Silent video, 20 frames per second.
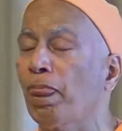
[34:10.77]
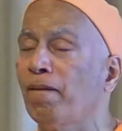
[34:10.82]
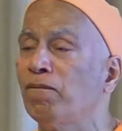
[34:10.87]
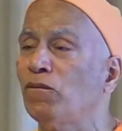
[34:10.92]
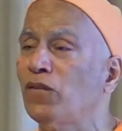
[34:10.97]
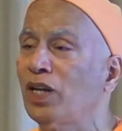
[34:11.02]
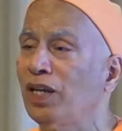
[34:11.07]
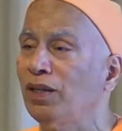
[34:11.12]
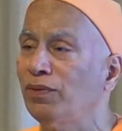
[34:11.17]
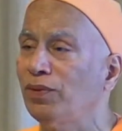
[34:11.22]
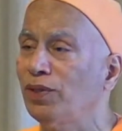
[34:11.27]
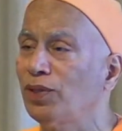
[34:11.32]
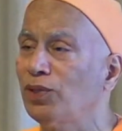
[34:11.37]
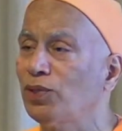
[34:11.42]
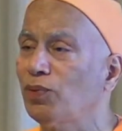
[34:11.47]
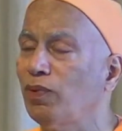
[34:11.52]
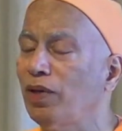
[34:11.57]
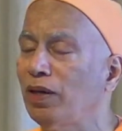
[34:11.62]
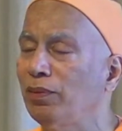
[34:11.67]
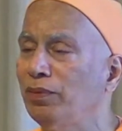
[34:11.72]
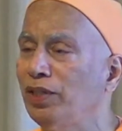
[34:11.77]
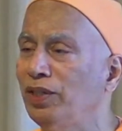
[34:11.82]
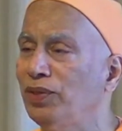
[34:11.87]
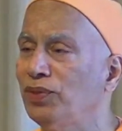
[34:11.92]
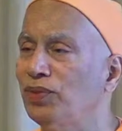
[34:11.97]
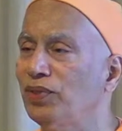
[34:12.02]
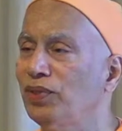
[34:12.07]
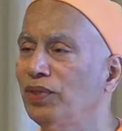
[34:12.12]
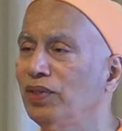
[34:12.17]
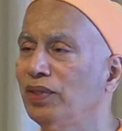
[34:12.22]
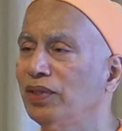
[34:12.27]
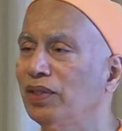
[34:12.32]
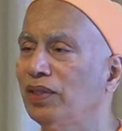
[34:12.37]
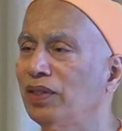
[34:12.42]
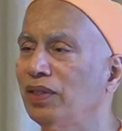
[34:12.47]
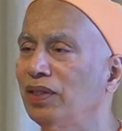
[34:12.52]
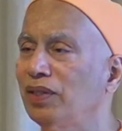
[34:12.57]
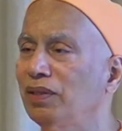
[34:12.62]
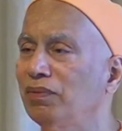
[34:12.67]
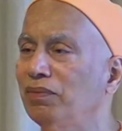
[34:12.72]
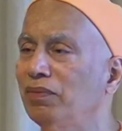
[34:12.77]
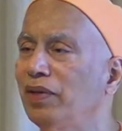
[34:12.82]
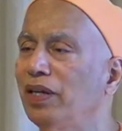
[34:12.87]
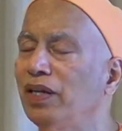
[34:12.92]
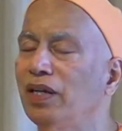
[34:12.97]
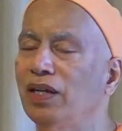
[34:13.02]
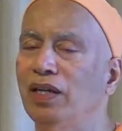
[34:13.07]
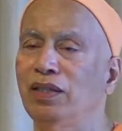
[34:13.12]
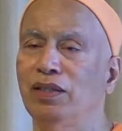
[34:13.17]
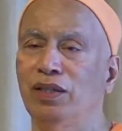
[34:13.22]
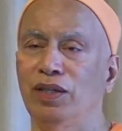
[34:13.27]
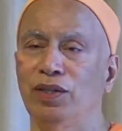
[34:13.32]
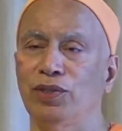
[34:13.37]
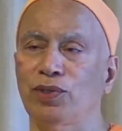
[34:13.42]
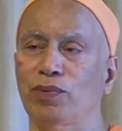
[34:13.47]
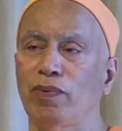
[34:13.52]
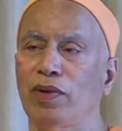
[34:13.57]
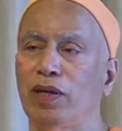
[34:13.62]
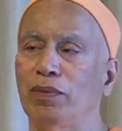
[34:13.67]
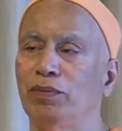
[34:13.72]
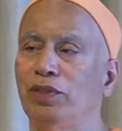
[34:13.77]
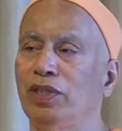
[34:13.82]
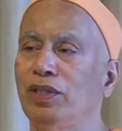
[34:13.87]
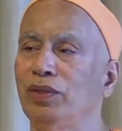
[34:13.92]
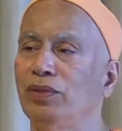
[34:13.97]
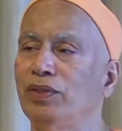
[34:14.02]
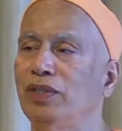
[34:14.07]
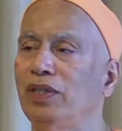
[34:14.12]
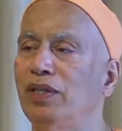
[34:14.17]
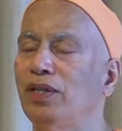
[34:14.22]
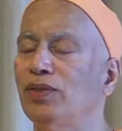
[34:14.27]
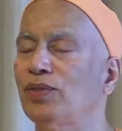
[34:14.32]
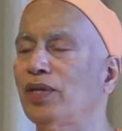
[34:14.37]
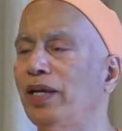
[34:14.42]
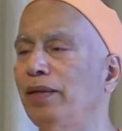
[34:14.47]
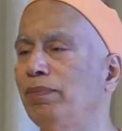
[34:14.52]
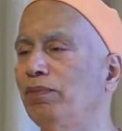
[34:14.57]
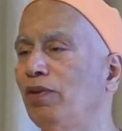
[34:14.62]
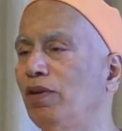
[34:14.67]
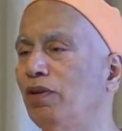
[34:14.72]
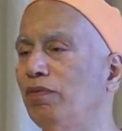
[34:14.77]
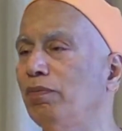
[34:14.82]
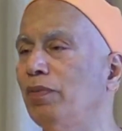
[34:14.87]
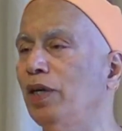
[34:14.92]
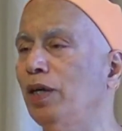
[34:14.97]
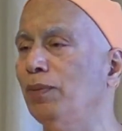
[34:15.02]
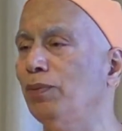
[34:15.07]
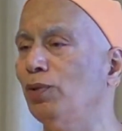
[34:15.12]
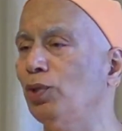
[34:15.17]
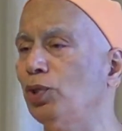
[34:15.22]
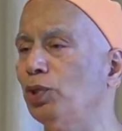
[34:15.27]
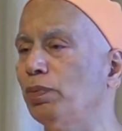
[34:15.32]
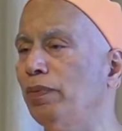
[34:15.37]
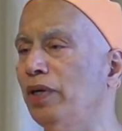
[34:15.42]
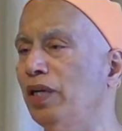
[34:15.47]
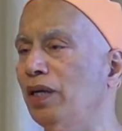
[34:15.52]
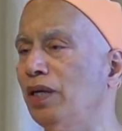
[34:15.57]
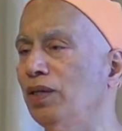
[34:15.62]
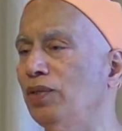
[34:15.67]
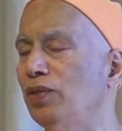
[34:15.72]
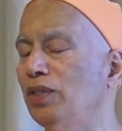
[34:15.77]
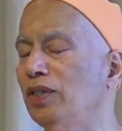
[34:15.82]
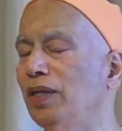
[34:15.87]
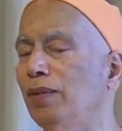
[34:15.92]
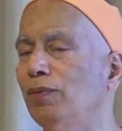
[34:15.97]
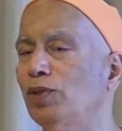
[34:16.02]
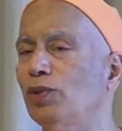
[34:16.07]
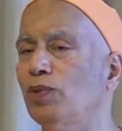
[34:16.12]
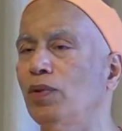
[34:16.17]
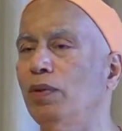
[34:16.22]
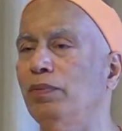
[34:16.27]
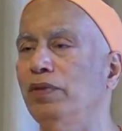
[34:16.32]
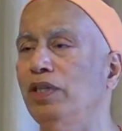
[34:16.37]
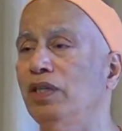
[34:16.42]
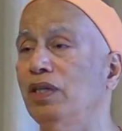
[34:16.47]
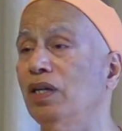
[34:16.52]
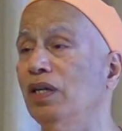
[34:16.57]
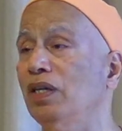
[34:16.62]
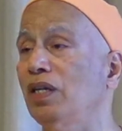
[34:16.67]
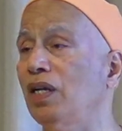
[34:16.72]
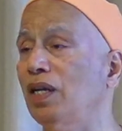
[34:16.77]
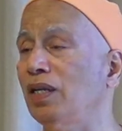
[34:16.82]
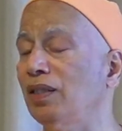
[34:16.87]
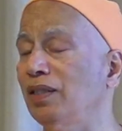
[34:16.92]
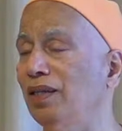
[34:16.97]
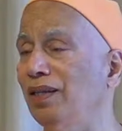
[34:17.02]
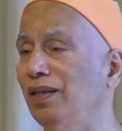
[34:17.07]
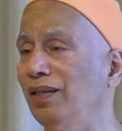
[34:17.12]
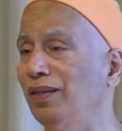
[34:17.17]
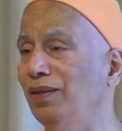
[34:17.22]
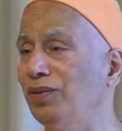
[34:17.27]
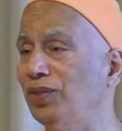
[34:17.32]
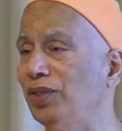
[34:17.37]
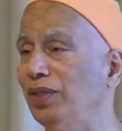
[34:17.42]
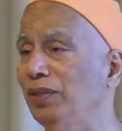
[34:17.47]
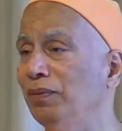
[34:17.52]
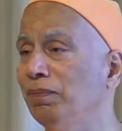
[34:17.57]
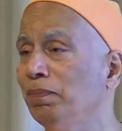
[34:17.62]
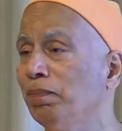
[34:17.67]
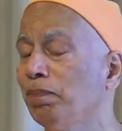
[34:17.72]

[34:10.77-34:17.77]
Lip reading: One of our Swamis, very elderly Swami, he was a disciple of Mahapurush Maharaj, his name was Swami Ranganathanandaji.